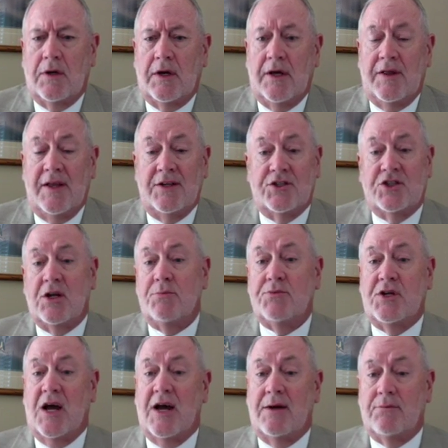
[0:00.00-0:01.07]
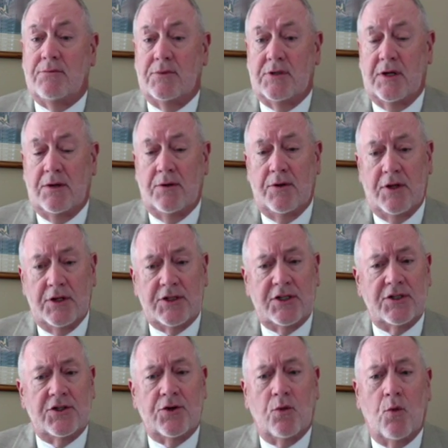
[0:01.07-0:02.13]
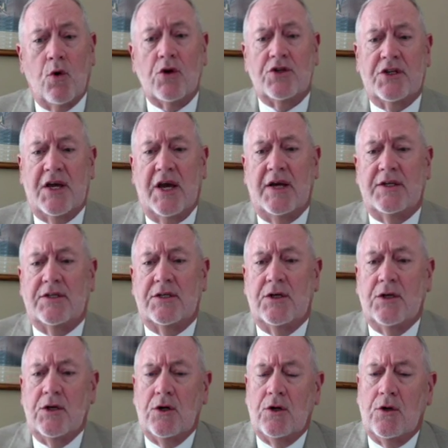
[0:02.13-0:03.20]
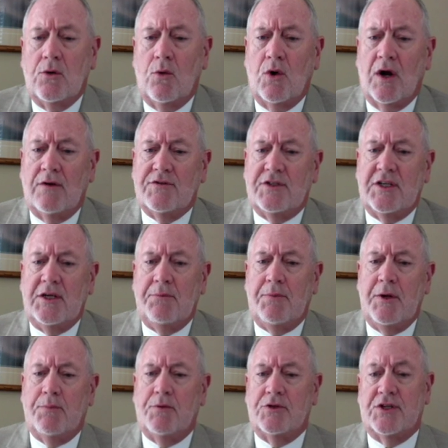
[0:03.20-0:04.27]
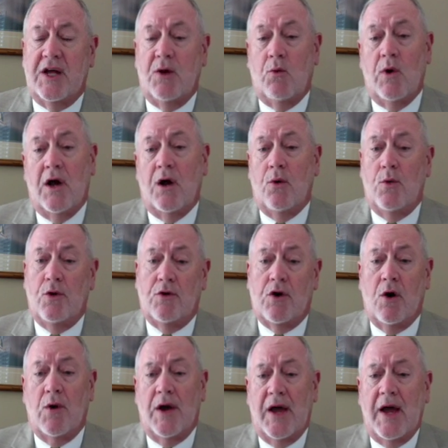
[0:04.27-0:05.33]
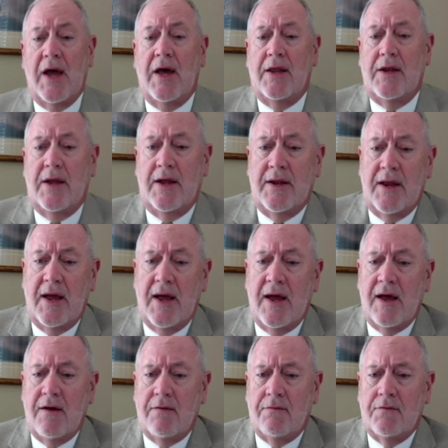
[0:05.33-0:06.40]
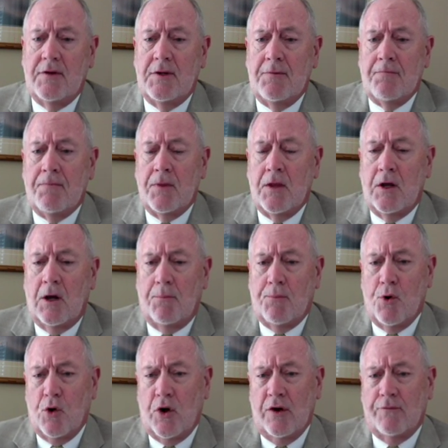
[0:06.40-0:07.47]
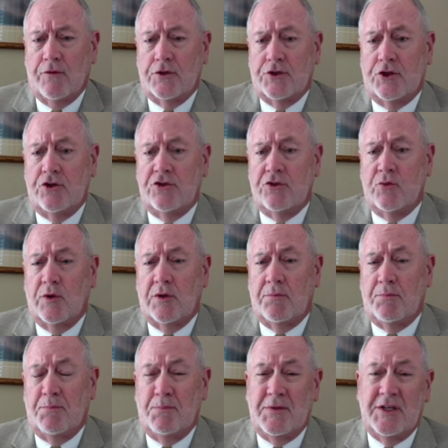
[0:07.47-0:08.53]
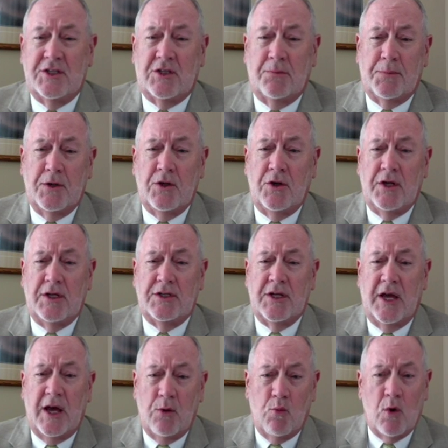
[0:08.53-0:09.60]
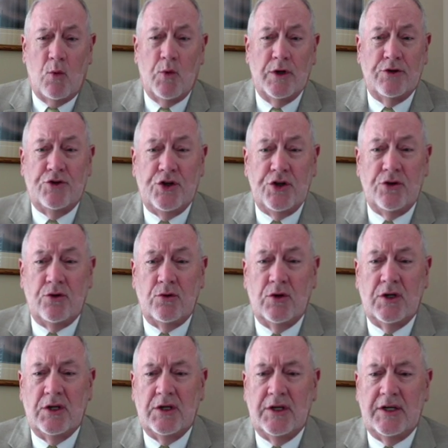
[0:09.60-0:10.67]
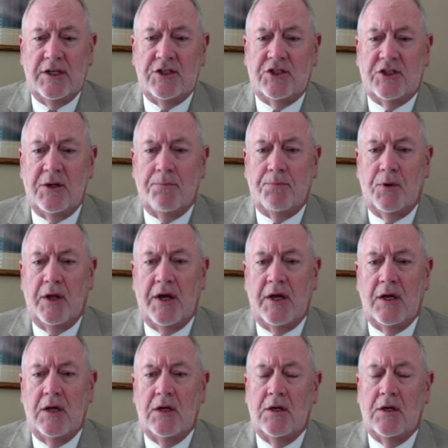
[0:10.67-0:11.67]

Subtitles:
And then sometimes, and this is the worst case, where I've seen people say, well, we'll go ahead and have a program for students with disabilities, and what we'll do is simply